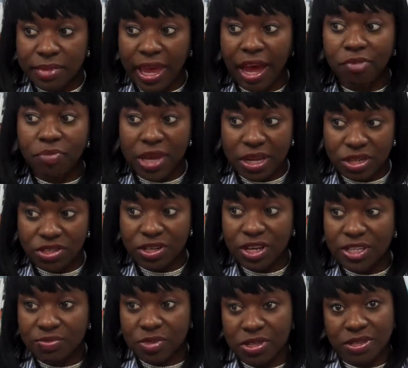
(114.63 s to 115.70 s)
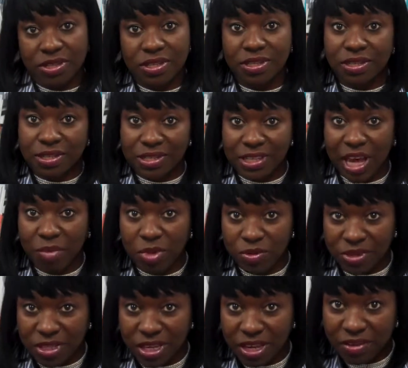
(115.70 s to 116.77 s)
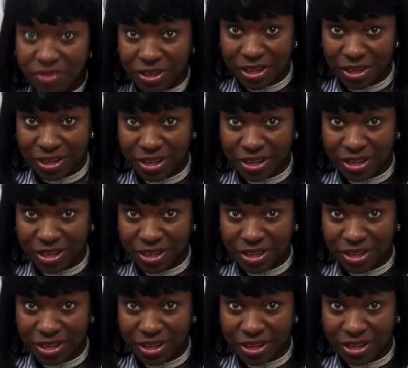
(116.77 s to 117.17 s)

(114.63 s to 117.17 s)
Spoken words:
have made adjustments since the assignment was given.